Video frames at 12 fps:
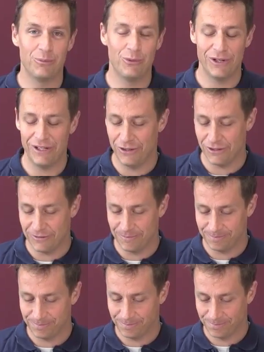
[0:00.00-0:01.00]
pretty good.
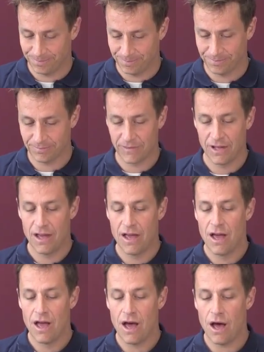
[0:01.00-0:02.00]

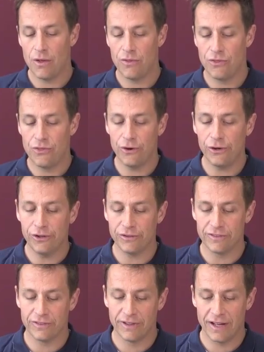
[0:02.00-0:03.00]
A
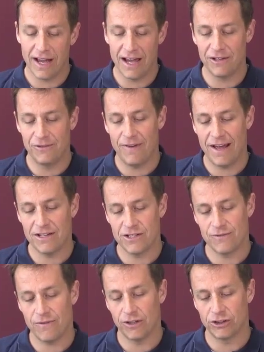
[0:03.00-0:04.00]
third
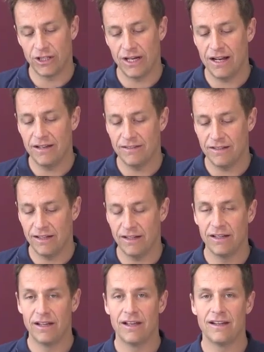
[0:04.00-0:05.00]
advanced
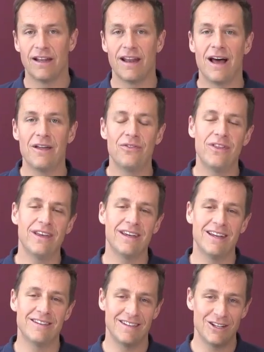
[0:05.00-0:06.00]
functionality that I
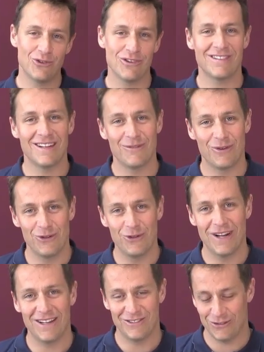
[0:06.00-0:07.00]
think is interesting for
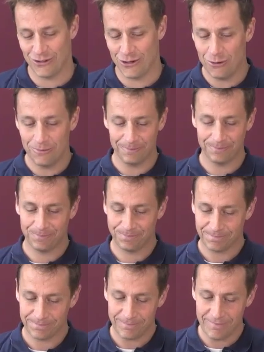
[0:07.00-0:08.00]
you guys to know
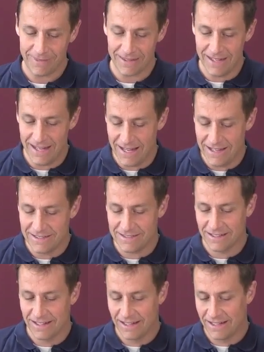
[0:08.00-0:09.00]

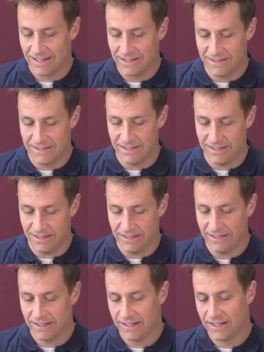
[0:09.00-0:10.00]
is the